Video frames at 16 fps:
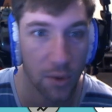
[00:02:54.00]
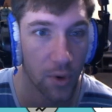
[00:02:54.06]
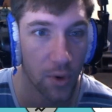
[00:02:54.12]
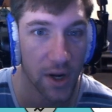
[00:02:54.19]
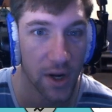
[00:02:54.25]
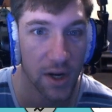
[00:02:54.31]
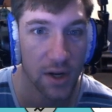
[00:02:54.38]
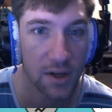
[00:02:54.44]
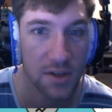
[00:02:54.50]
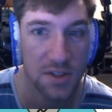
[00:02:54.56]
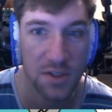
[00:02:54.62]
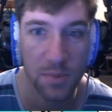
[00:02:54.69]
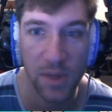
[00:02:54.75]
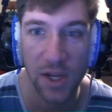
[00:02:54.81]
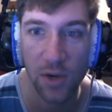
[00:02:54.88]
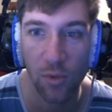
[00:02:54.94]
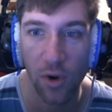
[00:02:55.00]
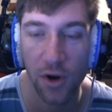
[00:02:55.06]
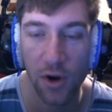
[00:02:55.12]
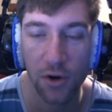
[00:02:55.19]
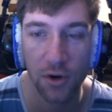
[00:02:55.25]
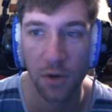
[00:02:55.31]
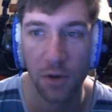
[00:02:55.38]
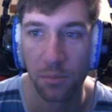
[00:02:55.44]
the way.
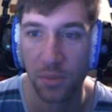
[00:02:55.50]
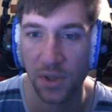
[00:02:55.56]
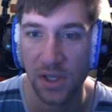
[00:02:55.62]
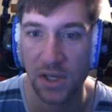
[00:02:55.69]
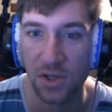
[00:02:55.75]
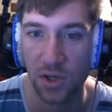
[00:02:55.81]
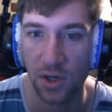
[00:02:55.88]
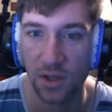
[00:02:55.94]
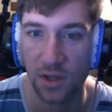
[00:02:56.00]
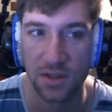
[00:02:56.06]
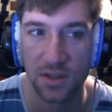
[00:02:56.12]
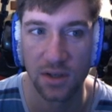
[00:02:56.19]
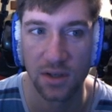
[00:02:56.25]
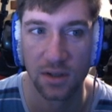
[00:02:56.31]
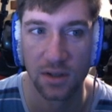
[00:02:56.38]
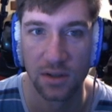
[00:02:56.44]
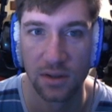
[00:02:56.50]
Speedrunner completionist.